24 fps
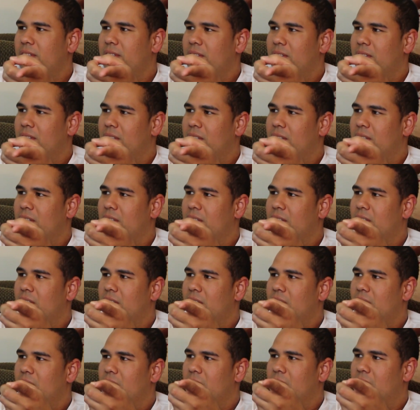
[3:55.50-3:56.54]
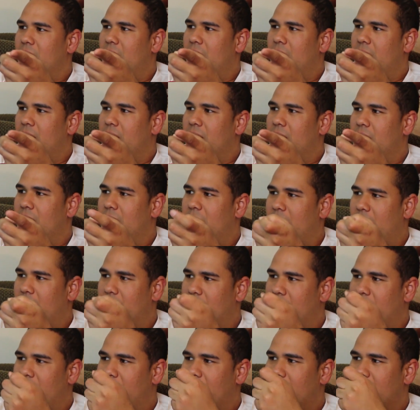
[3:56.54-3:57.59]

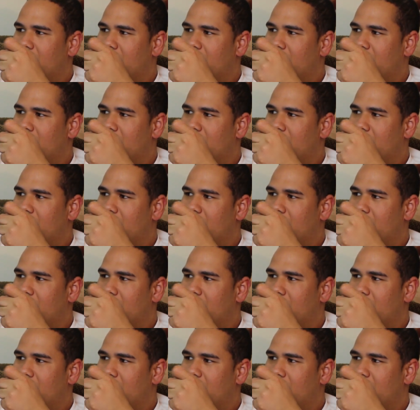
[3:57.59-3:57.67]
The person shown says nothing.